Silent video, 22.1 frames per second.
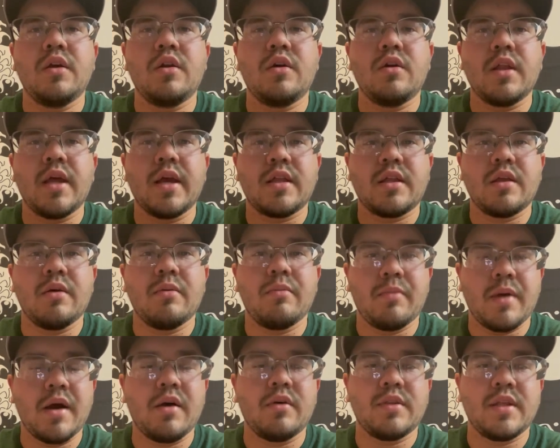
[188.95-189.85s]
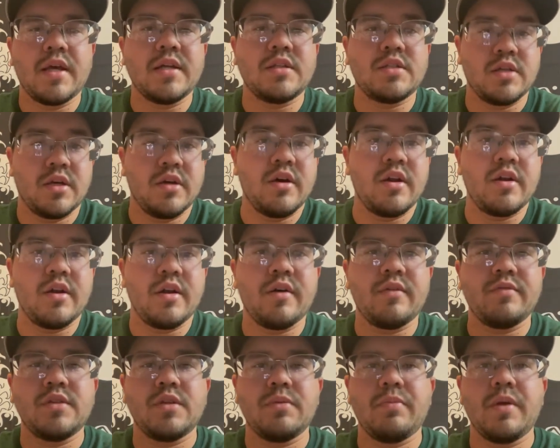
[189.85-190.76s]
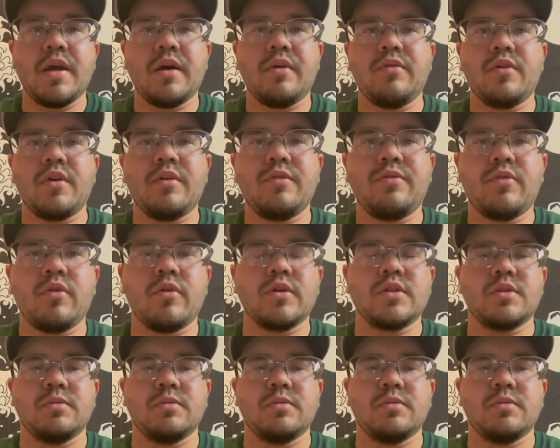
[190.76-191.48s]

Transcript: like the amount that's good enough to be able to afford